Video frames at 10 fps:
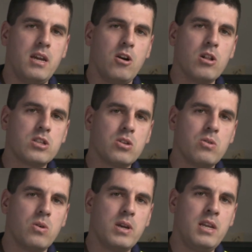
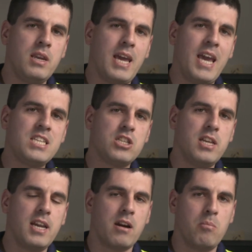also in
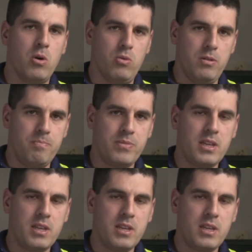HDR mode.